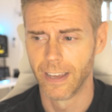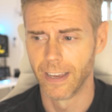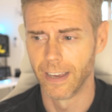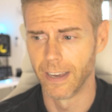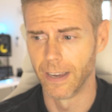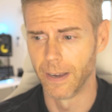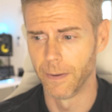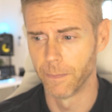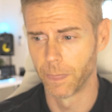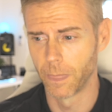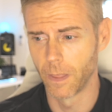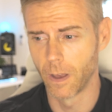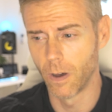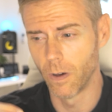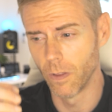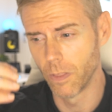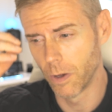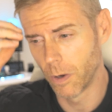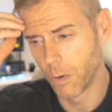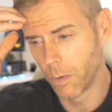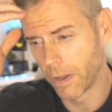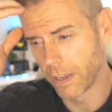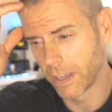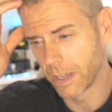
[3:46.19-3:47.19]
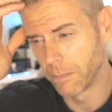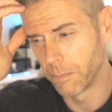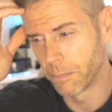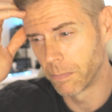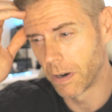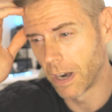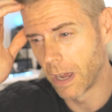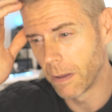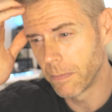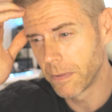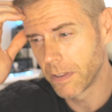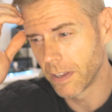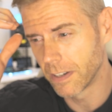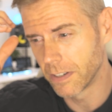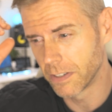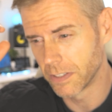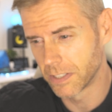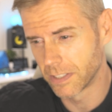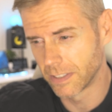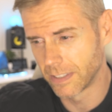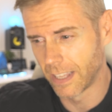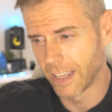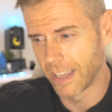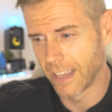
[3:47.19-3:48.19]
Although I can probably
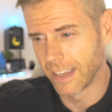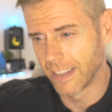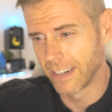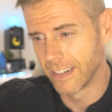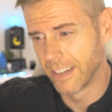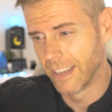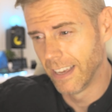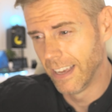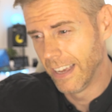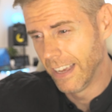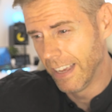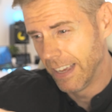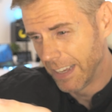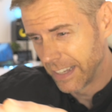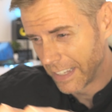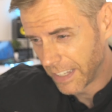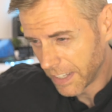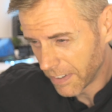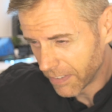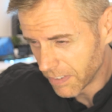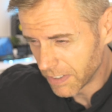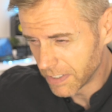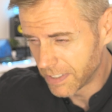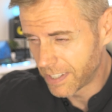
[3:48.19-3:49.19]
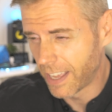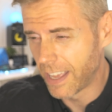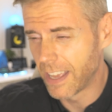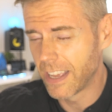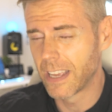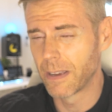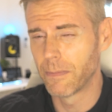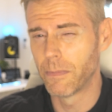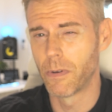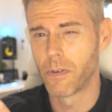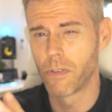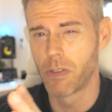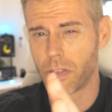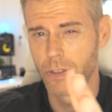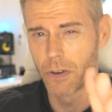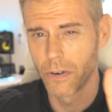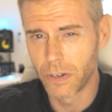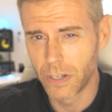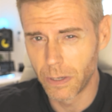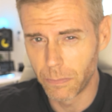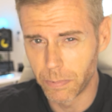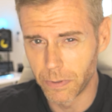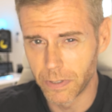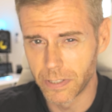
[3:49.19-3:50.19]
understand, give or take, about
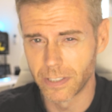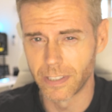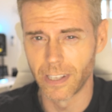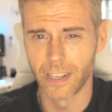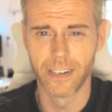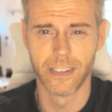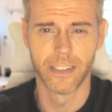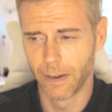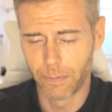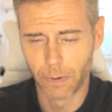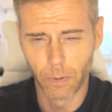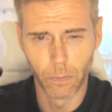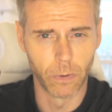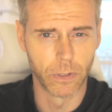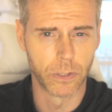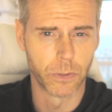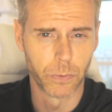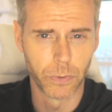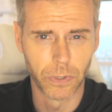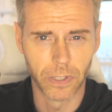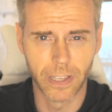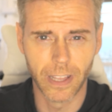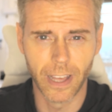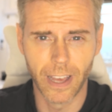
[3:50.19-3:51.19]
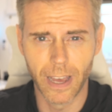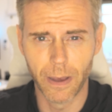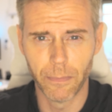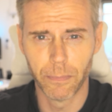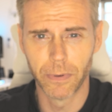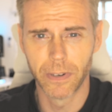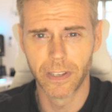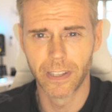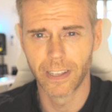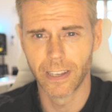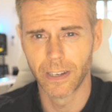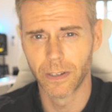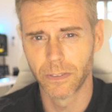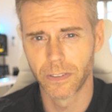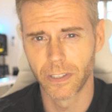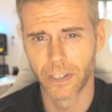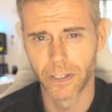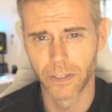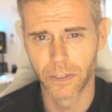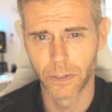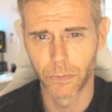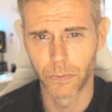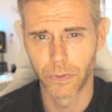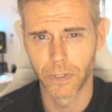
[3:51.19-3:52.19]
30% about what's really happening out
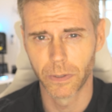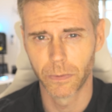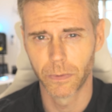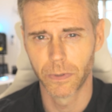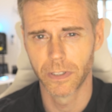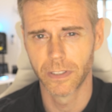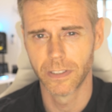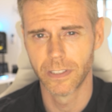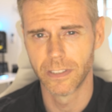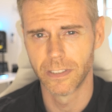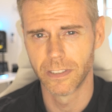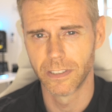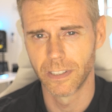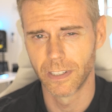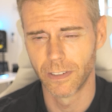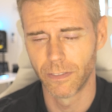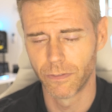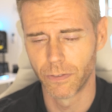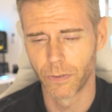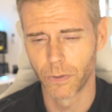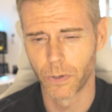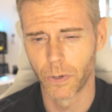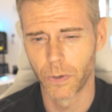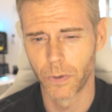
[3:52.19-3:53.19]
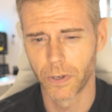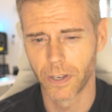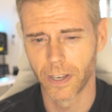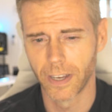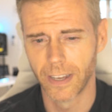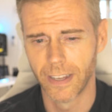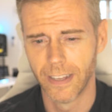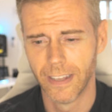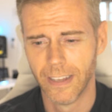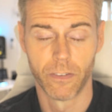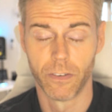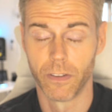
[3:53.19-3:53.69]
there in the real world in Fukuoka.